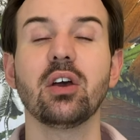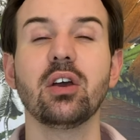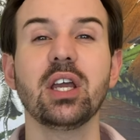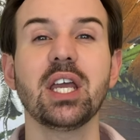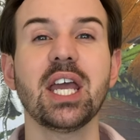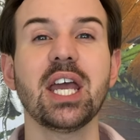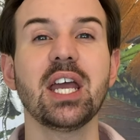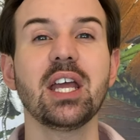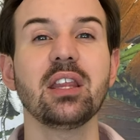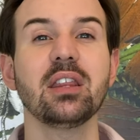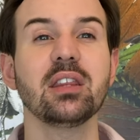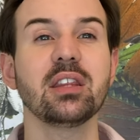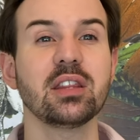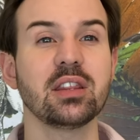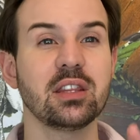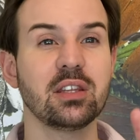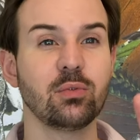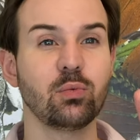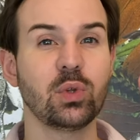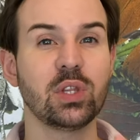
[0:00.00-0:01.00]

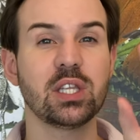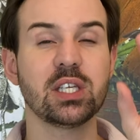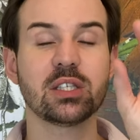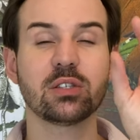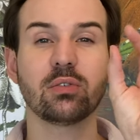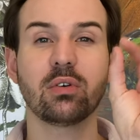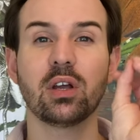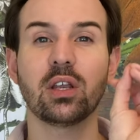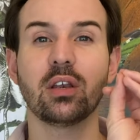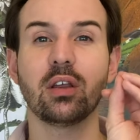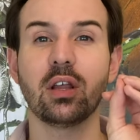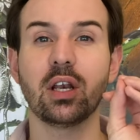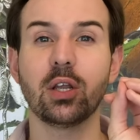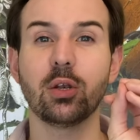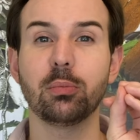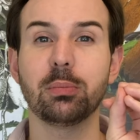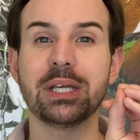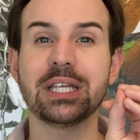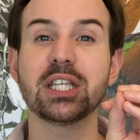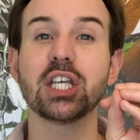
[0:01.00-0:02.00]
Again, with this one, a
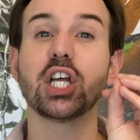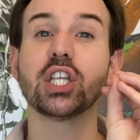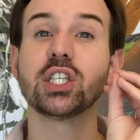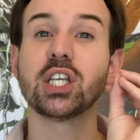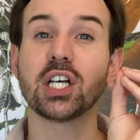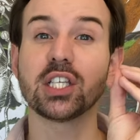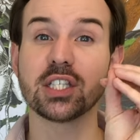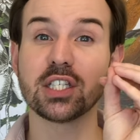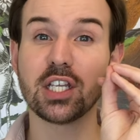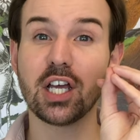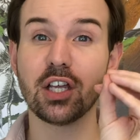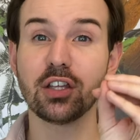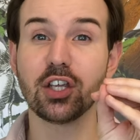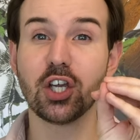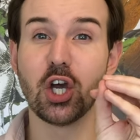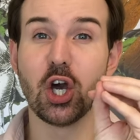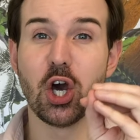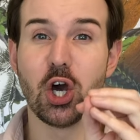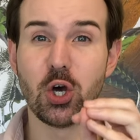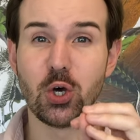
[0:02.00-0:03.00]
little bit does not
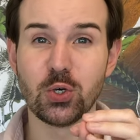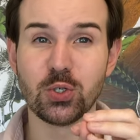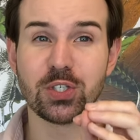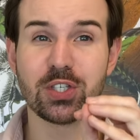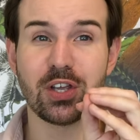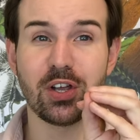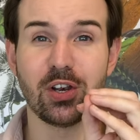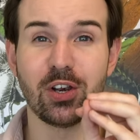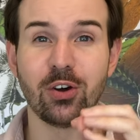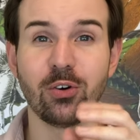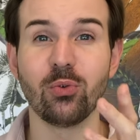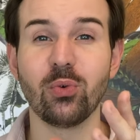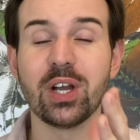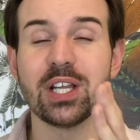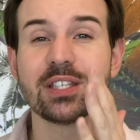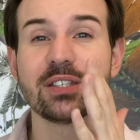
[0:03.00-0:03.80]
goes a long way,